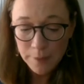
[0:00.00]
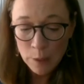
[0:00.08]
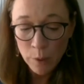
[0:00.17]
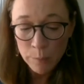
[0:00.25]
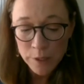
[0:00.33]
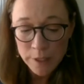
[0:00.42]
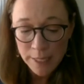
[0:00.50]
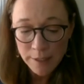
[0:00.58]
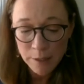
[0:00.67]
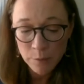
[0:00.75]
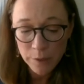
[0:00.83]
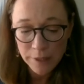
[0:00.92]
When
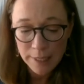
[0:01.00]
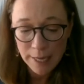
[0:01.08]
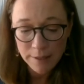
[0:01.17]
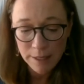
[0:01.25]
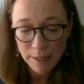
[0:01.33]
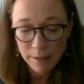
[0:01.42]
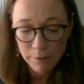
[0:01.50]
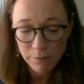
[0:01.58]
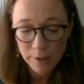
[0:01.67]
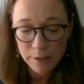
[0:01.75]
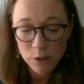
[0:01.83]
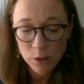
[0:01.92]
presented with the next thing that
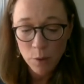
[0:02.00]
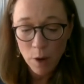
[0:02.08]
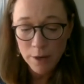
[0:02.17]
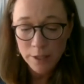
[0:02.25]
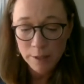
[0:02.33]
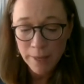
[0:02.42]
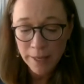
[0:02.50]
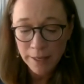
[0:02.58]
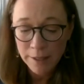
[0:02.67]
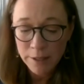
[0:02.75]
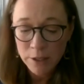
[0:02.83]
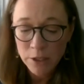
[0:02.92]
feels too hard to
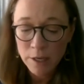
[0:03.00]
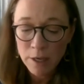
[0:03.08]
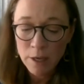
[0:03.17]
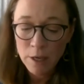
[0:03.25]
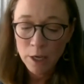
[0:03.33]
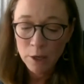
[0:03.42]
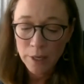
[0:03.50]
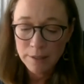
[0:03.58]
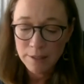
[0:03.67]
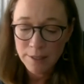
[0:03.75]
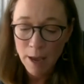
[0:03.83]
manage, we can